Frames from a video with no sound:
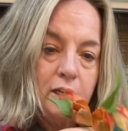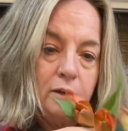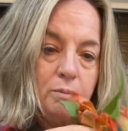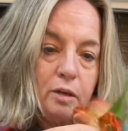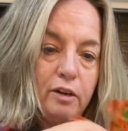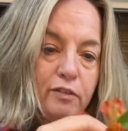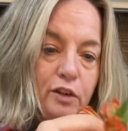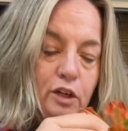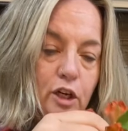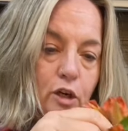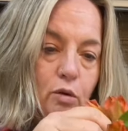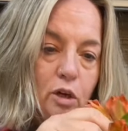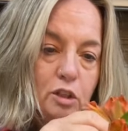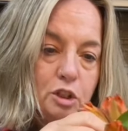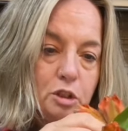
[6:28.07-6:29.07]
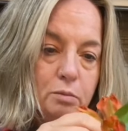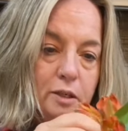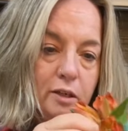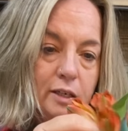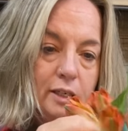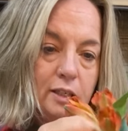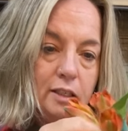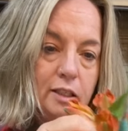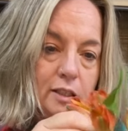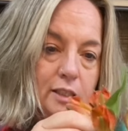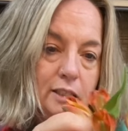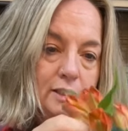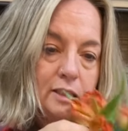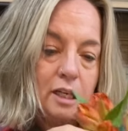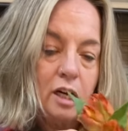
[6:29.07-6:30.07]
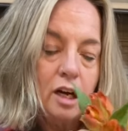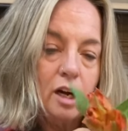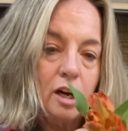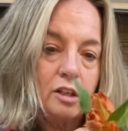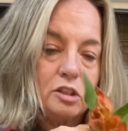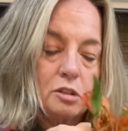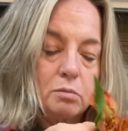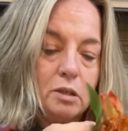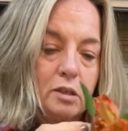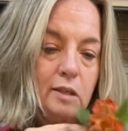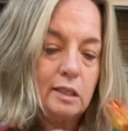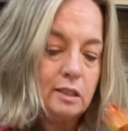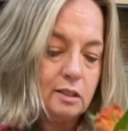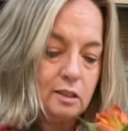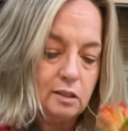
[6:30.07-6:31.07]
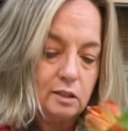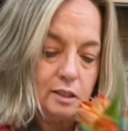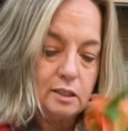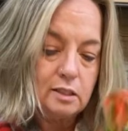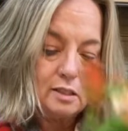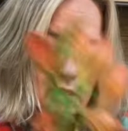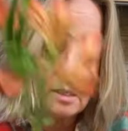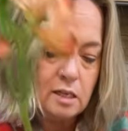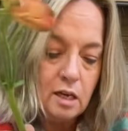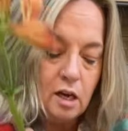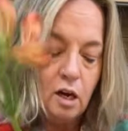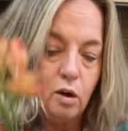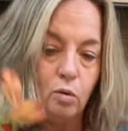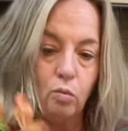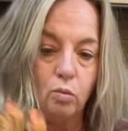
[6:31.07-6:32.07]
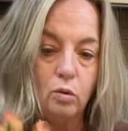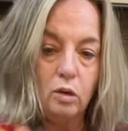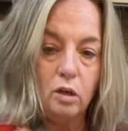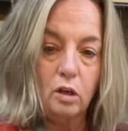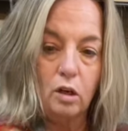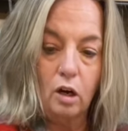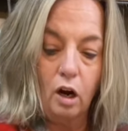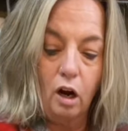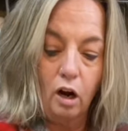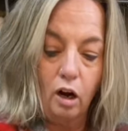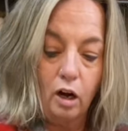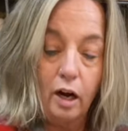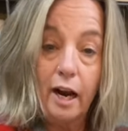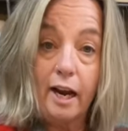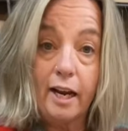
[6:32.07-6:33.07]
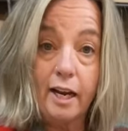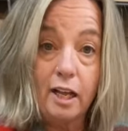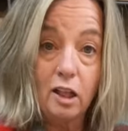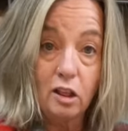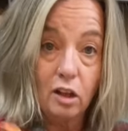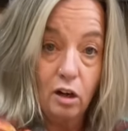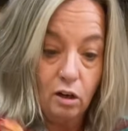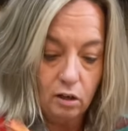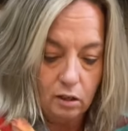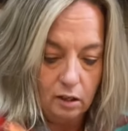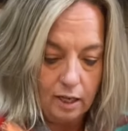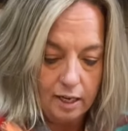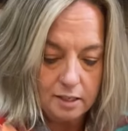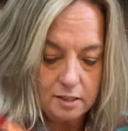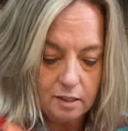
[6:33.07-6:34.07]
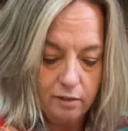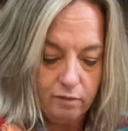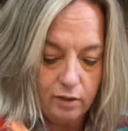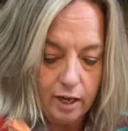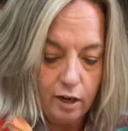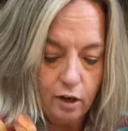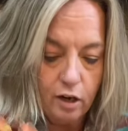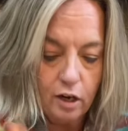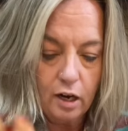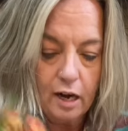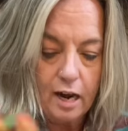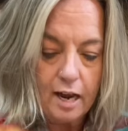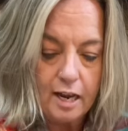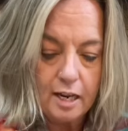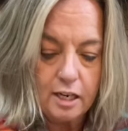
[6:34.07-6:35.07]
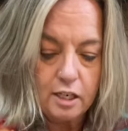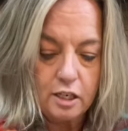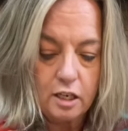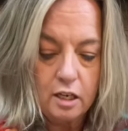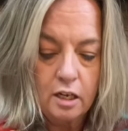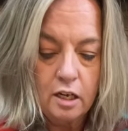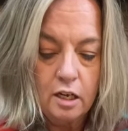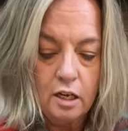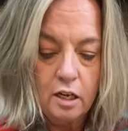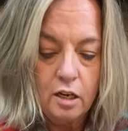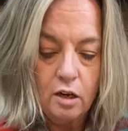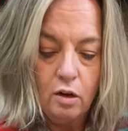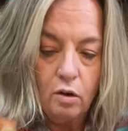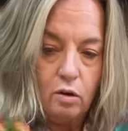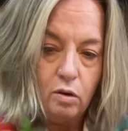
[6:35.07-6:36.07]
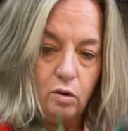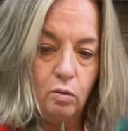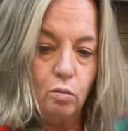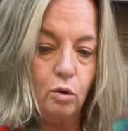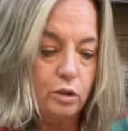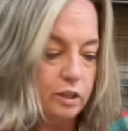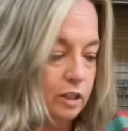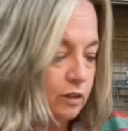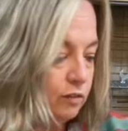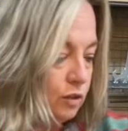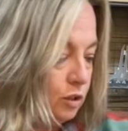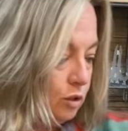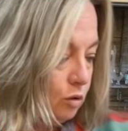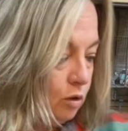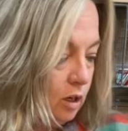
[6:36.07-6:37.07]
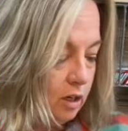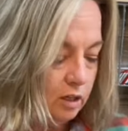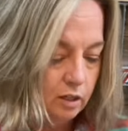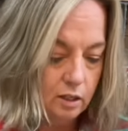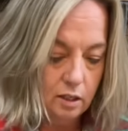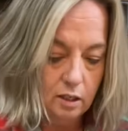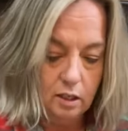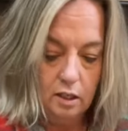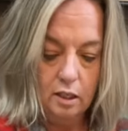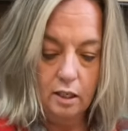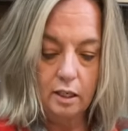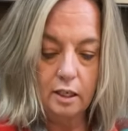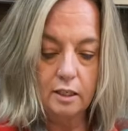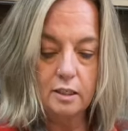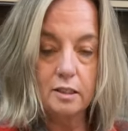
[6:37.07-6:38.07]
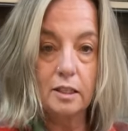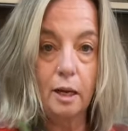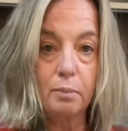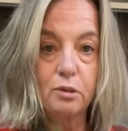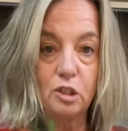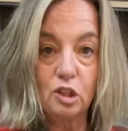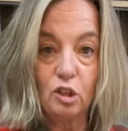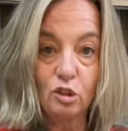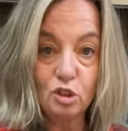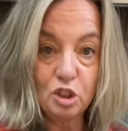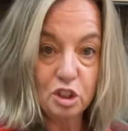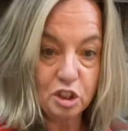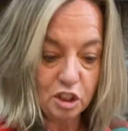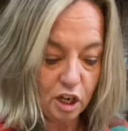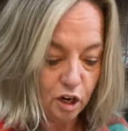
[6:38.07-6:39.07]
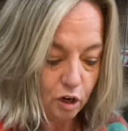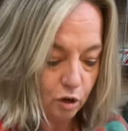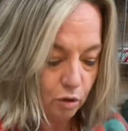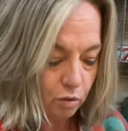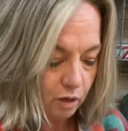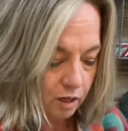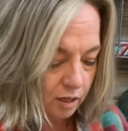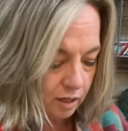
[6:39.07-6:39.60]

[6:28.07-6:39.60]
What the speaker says: But if you know alstroemeria lilies are a long-lasting flower and will give you exceptional show